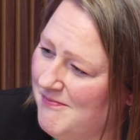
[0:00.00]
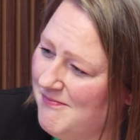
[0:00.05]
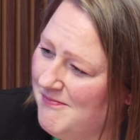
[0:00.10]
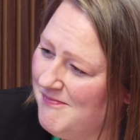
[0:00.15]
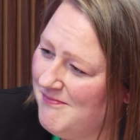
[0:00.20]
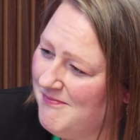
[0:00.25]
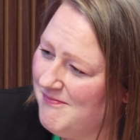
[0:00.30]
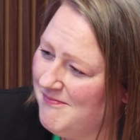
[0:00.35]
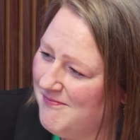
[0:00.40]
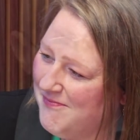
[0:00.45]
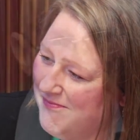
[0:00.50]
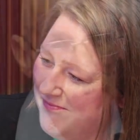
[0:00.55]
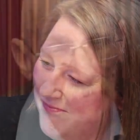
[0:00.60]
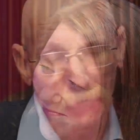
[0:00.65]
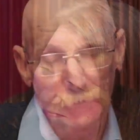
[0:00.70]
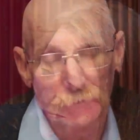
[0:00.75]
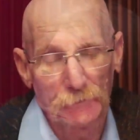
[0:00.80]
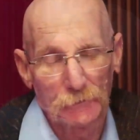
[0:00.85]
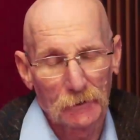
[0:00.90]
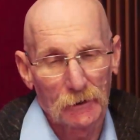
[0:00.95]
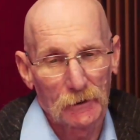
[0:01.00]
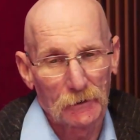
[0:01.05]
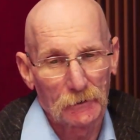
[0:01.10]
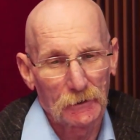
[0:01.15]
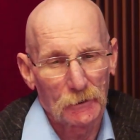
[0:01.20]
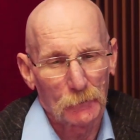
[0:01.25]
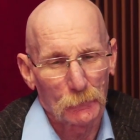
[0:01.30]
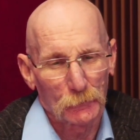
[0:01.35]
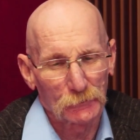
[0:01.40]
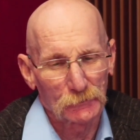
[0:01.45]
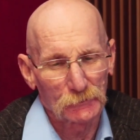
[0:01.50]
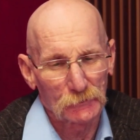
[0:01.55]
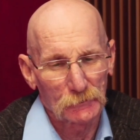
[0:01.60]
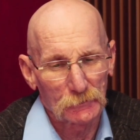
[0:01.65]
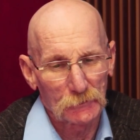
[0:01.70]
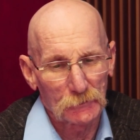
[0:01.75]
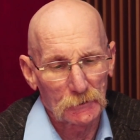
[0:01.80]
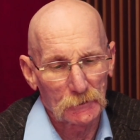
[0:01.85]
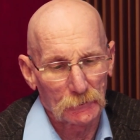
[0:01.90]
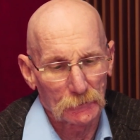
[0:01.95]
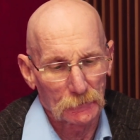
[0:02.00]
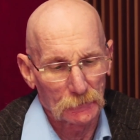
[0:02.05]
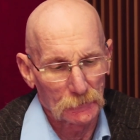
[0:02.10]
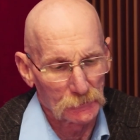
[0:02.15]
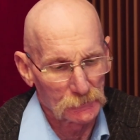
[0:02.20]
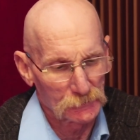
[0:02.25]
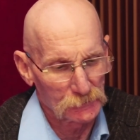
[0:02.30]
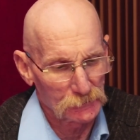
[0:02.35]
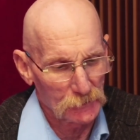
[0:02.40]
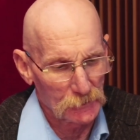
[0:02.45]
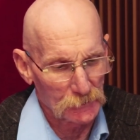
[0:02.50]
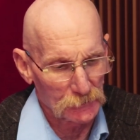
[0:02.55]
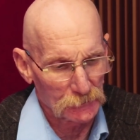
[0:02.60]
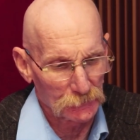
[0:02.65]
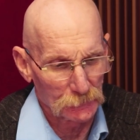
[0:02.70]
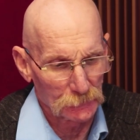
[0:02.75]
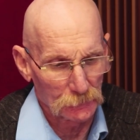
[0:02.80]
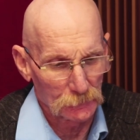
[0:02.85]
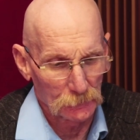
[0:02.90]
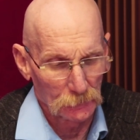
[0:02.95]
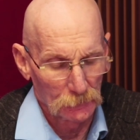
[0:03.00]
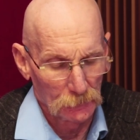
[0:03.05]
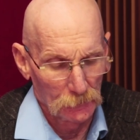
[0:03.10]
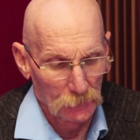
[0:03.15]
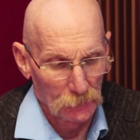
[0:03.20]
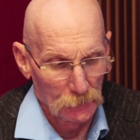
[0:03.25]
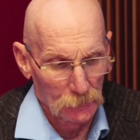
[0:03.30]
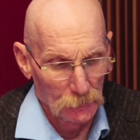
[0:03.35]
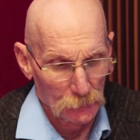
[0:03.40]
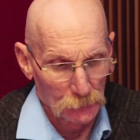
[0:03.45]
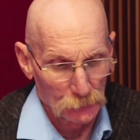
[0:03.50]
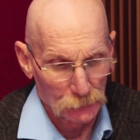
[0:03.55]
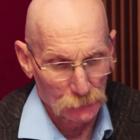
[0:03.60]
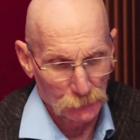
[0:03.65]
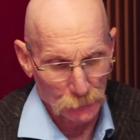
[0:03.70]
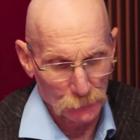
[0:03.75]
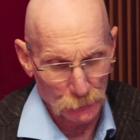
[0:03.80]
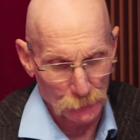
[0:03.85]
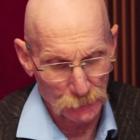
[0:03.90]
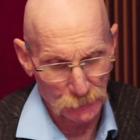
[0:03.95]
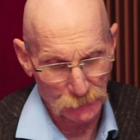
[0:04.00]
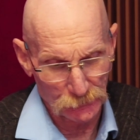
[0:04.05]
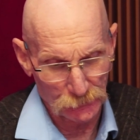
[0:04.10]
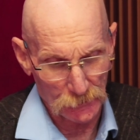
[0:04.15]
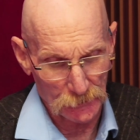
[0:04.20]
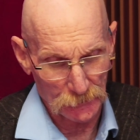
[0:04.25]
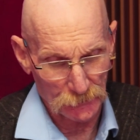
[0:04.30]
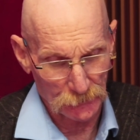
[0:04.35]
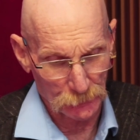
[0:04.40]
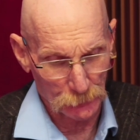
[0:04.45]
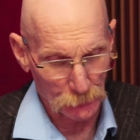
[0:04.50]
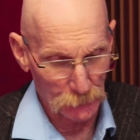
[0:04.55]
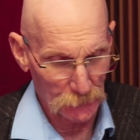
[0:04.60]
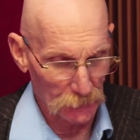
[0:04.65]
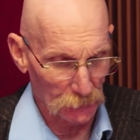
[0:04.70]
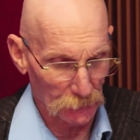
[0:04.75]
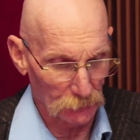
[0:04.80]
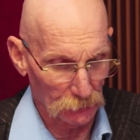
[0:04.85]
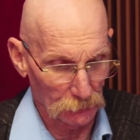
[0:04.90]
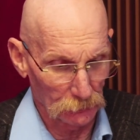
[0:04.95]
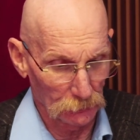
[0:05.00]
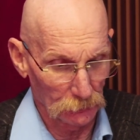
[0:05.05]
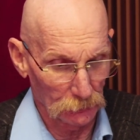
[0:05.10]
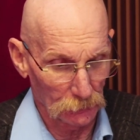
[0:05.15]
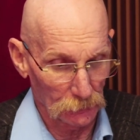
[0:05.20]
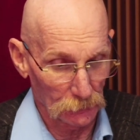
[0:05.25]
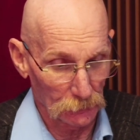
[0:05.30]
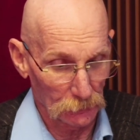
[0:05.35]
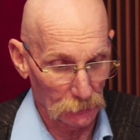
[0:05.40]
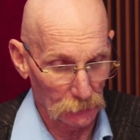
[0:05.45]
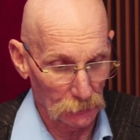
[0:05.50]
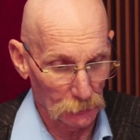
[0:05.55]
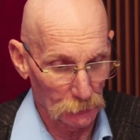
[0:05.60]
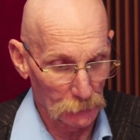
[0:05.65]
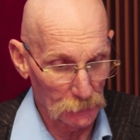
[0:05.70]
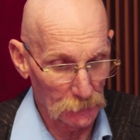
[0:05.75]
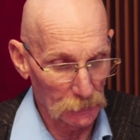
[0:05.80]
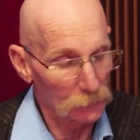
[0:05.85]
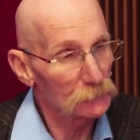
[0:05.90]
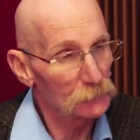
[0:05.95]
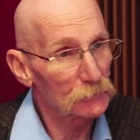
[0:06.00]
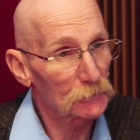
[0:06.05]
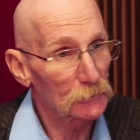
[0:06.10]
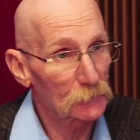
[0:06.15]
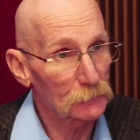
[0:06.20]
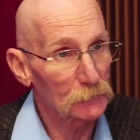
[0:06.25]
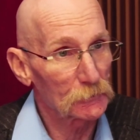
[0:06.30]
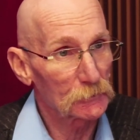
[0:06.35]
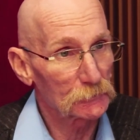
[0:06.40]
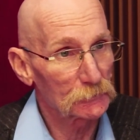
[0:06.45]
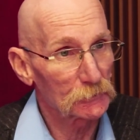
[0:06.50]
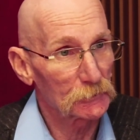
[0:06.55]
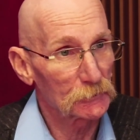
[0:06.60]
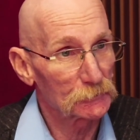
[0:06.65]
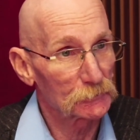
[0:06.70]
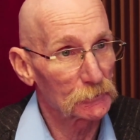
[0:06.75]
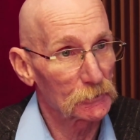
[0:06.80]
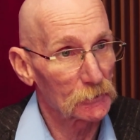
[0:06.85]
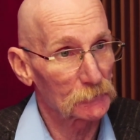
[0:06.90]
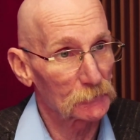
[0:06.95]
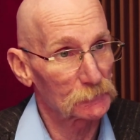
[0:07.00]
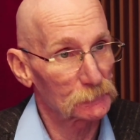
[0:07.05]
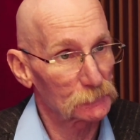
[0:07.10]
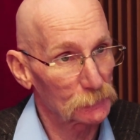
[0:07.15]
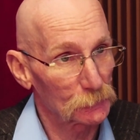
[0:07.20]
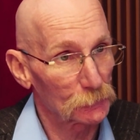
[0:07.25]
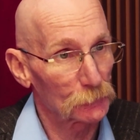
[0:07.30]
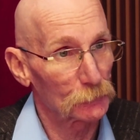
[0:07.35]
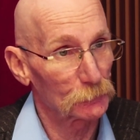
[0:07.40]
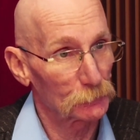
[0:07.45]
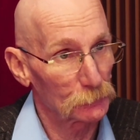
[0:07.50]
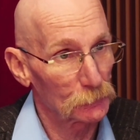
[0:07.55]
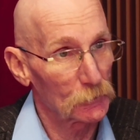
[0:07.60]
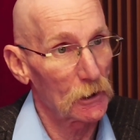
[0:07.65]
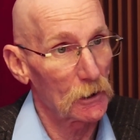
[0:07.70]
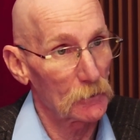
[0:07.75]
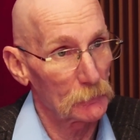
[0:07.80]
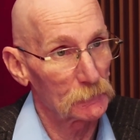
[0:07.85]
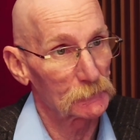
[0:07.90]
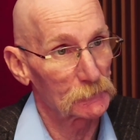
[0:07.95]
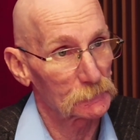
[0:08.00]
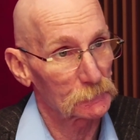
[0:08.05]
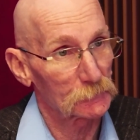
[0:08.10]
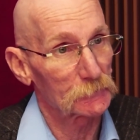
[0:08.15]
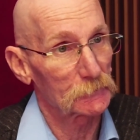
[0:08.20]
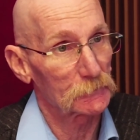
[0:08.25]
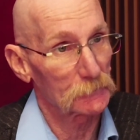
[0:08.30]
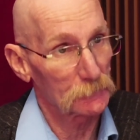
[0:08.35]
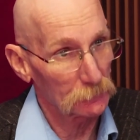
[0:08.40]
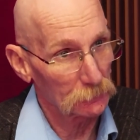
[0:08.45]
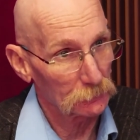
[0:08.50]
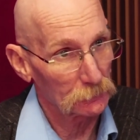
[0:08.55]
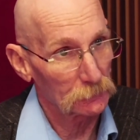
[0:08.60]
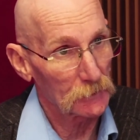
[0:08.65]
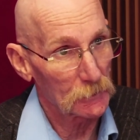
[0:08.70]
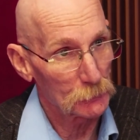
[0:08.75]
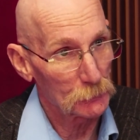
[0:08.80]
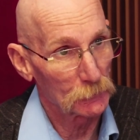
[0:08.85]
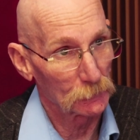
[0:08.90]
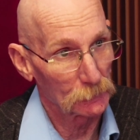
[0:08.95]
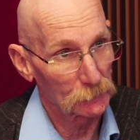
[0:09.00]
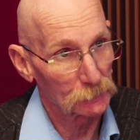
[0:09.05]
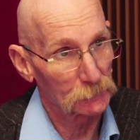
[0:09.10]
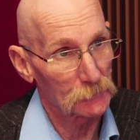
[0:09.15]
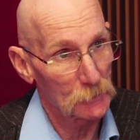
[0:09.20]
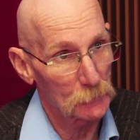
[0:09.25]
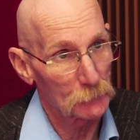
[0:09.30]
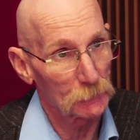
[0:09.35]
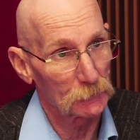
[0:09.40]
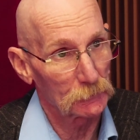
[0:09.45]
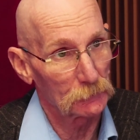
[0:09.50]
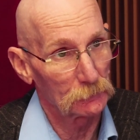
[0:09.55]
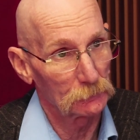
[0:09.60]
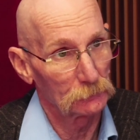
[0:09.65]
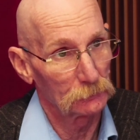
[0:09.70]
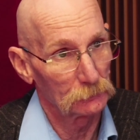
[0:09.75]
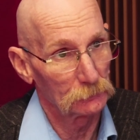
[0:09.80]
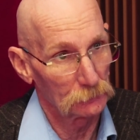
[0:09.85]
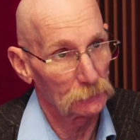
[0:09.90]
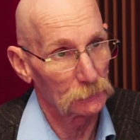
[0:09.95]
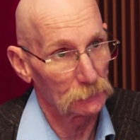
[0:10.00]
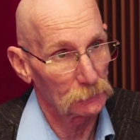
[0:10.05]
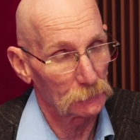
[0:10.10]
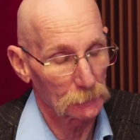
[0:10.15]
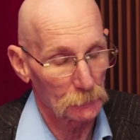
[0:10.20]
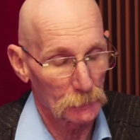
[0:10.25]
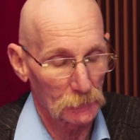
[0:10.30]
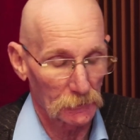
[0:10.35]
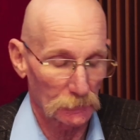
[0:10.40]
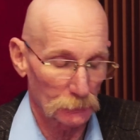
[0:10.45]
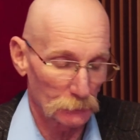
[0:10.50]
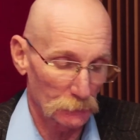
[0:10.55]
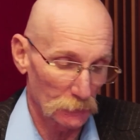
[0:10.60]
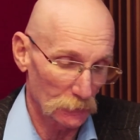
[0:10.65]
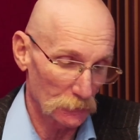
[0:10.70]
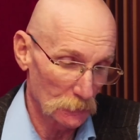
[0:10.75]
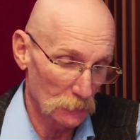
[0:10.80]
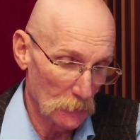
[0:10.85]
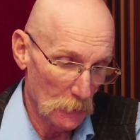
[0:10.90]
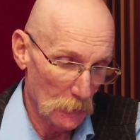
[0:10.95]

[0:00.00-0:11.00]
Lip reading: yeah, and that was the thing in this session. So this session being chair of HHS, so obviously that bill's coming to my committee.